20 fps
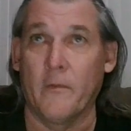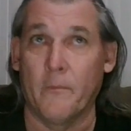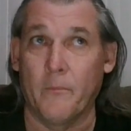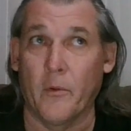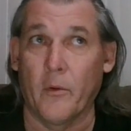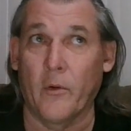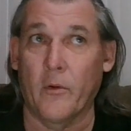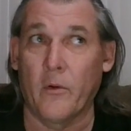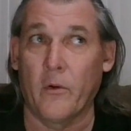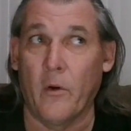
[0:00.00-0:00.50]

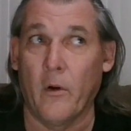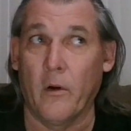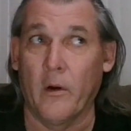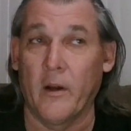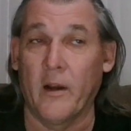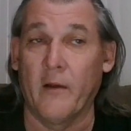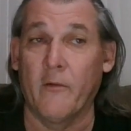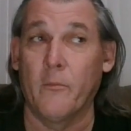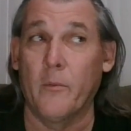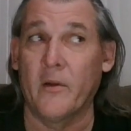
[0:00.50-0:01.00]

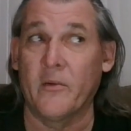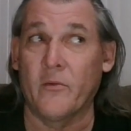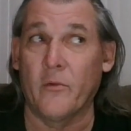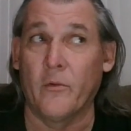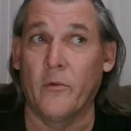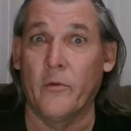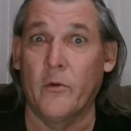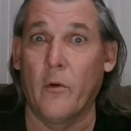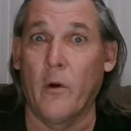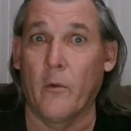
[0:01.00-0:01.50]
Burkhart. Everybody's
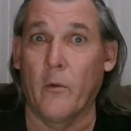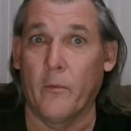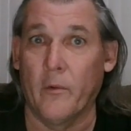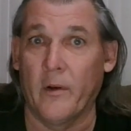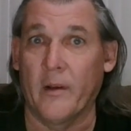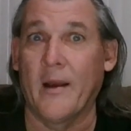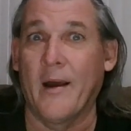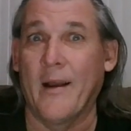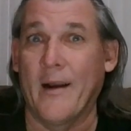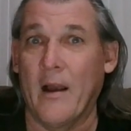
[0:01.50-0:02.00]
going to know I
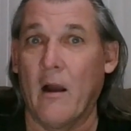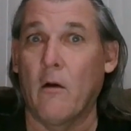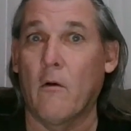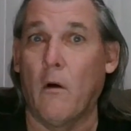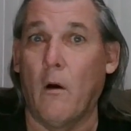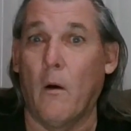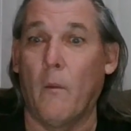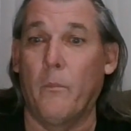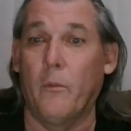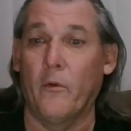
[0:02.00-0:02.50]
really got
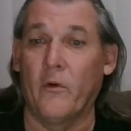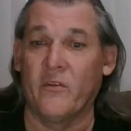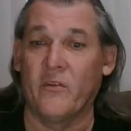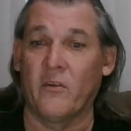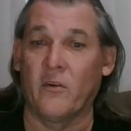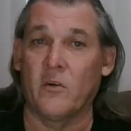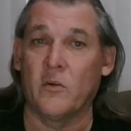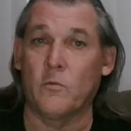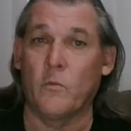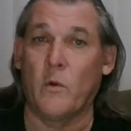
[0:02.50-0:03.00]
alcohol
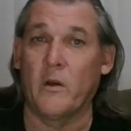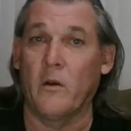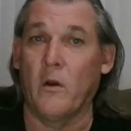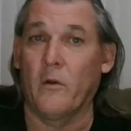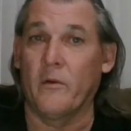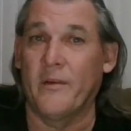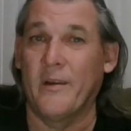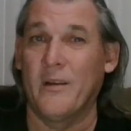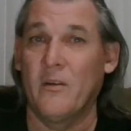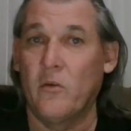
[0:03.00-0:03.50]
poisoning because what
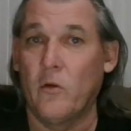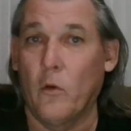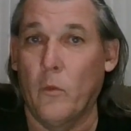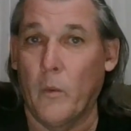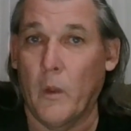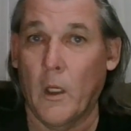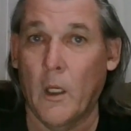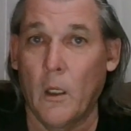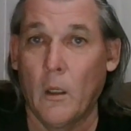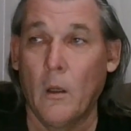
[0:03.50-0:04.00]
y'all did to
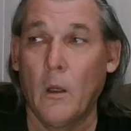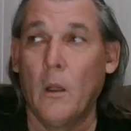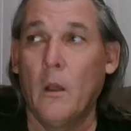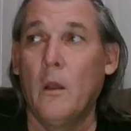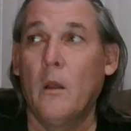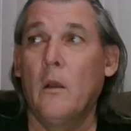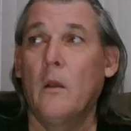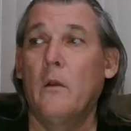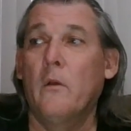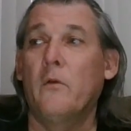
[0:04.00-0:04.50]
me.
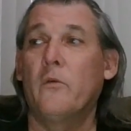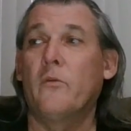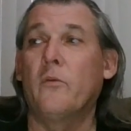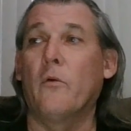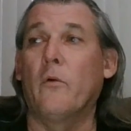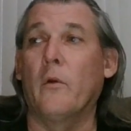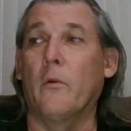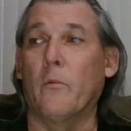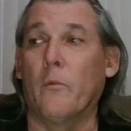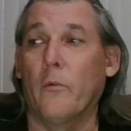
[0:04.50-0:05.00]

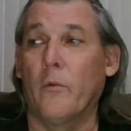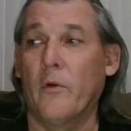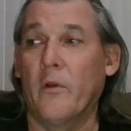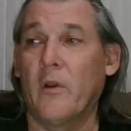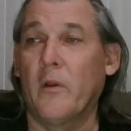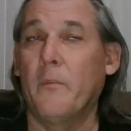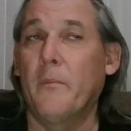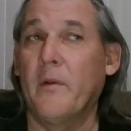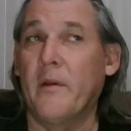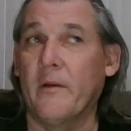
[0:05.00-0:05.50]
So
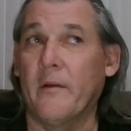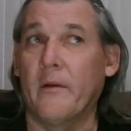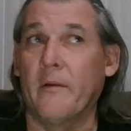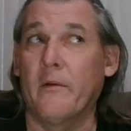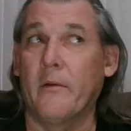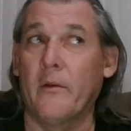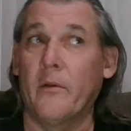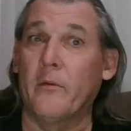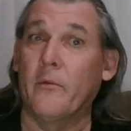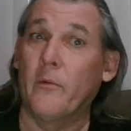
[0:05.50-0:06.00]

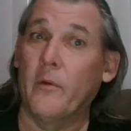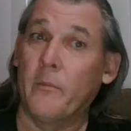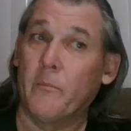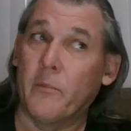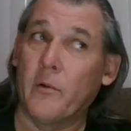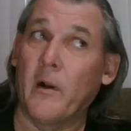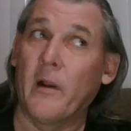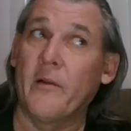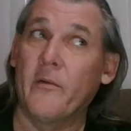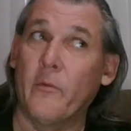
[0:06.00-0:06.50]
it'd
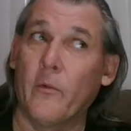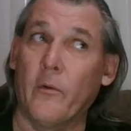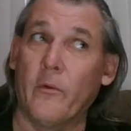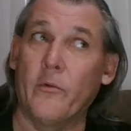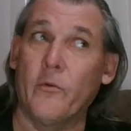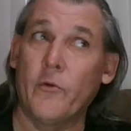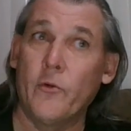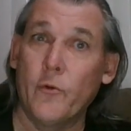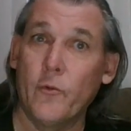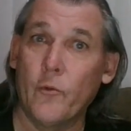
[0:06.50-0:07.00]
probably
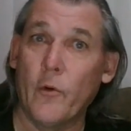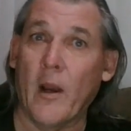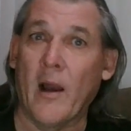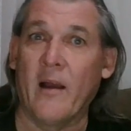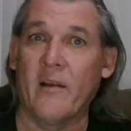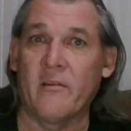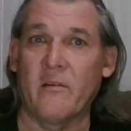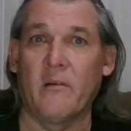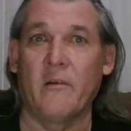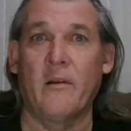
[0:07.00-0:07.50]
do you
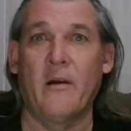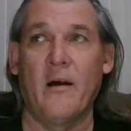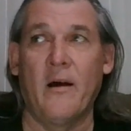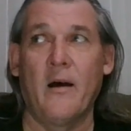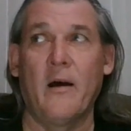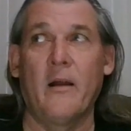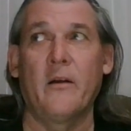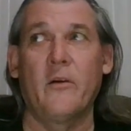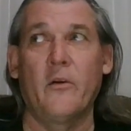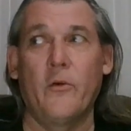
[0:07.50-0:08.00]
guys a
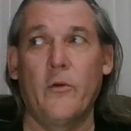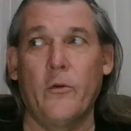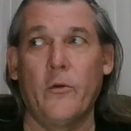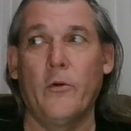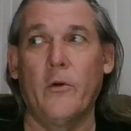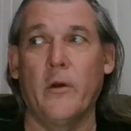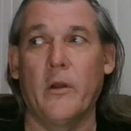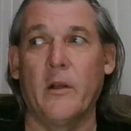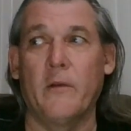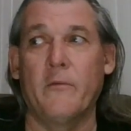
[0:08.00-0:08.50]
lot of
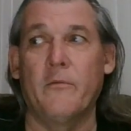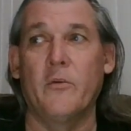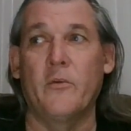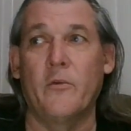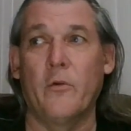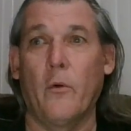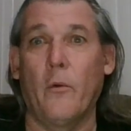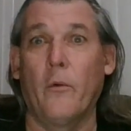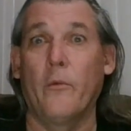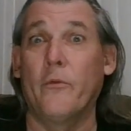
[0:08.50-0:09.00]
good if you
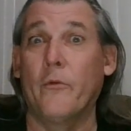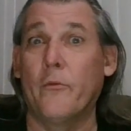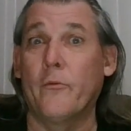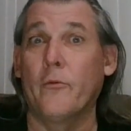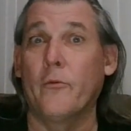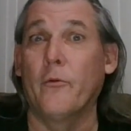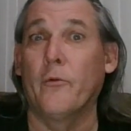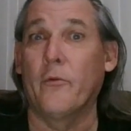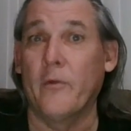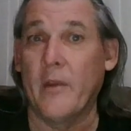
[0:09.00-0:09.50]
told the
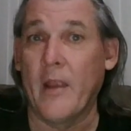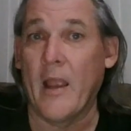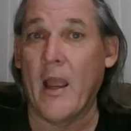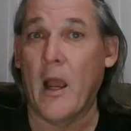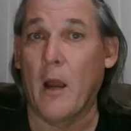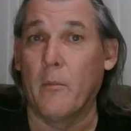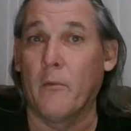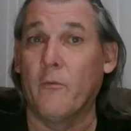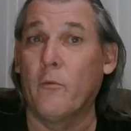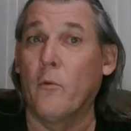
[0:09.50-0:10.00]
truth
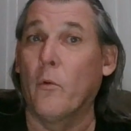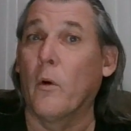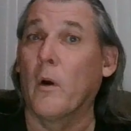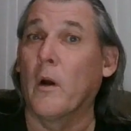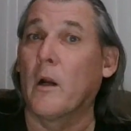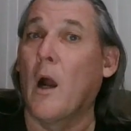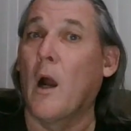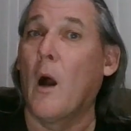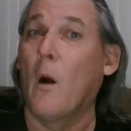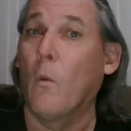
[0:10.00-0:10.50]
now before
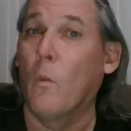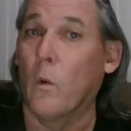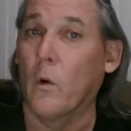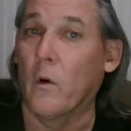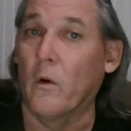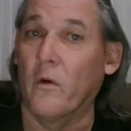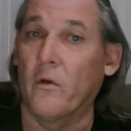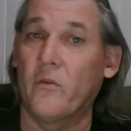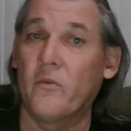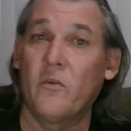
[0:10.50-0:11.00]
it got
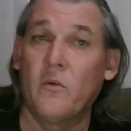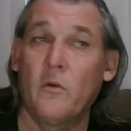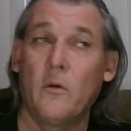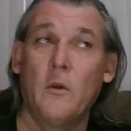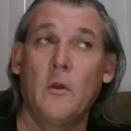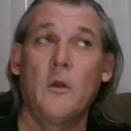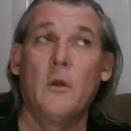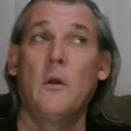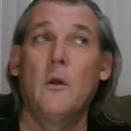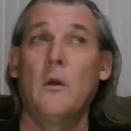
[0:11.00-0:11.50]
worse.
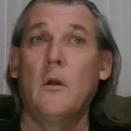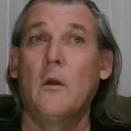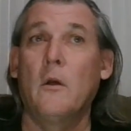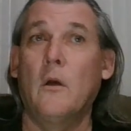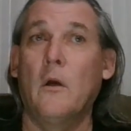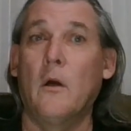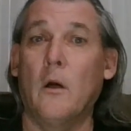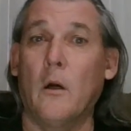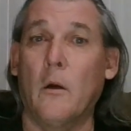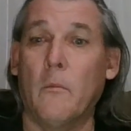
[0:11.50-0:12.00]

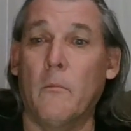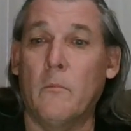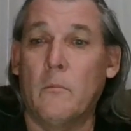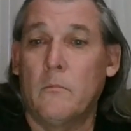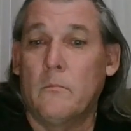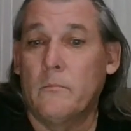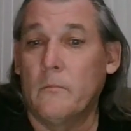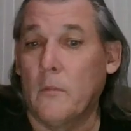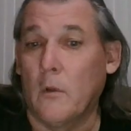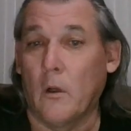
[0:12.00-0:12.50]

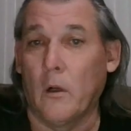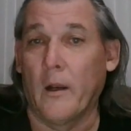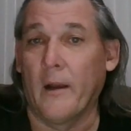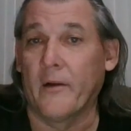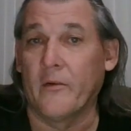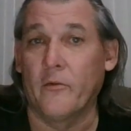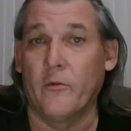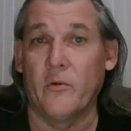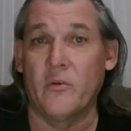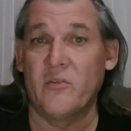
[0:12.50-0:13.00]
All I
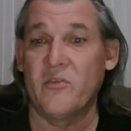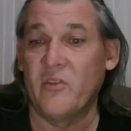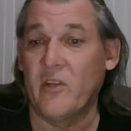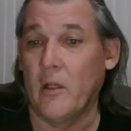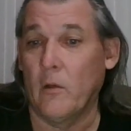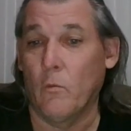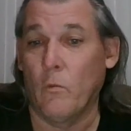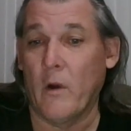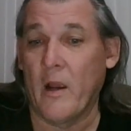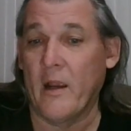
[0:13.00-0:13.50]
can do is
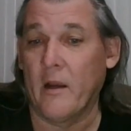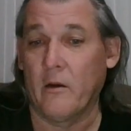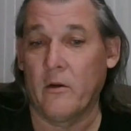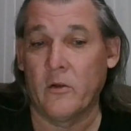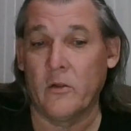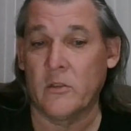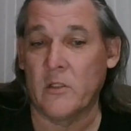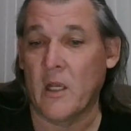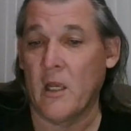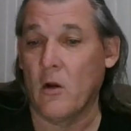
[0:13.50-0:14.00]
sit and wait
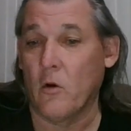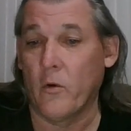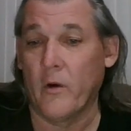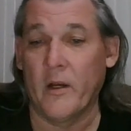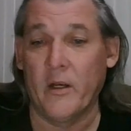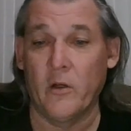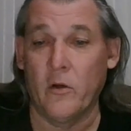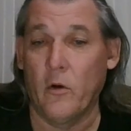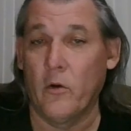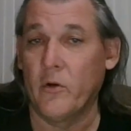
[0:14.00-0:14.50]
because I
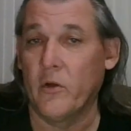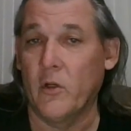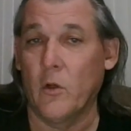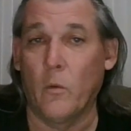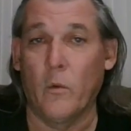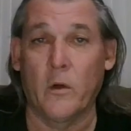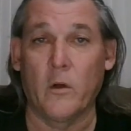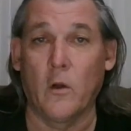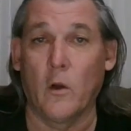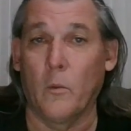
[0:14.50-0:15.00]
already know you
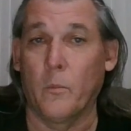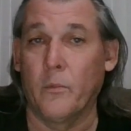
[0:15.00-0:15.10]
don't want to go to